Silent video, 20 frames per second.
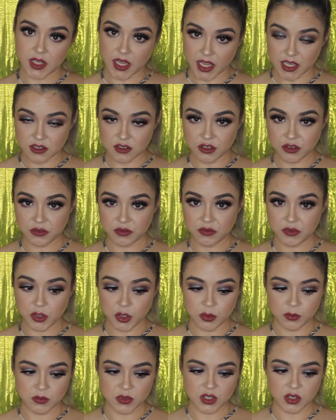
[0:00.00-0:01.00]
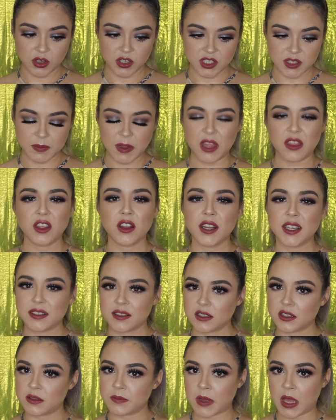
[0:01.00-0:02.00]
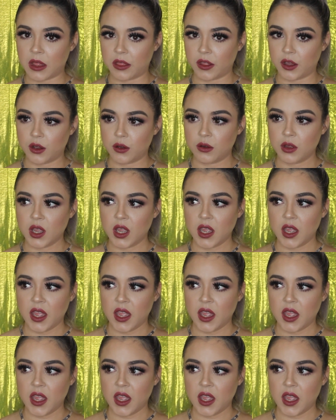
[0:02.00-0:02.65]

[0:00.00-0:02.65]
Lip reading: has no fumes or smell. There is a smell though.